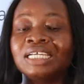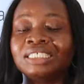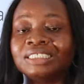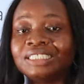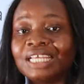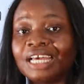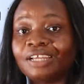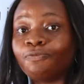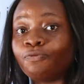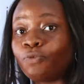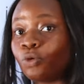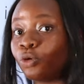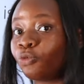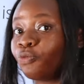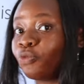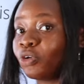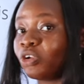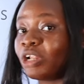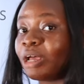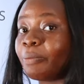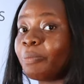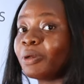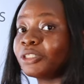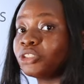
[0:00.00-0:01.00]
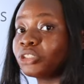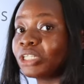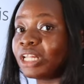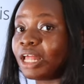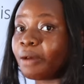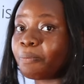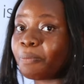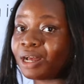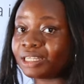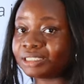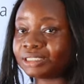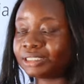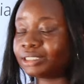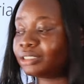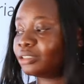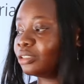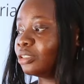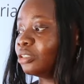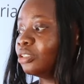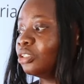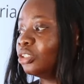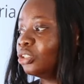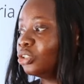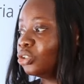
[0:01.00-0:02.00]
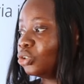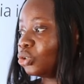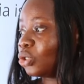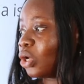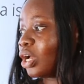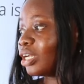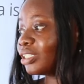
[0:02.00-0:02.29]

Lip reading: that vote for that particular party. So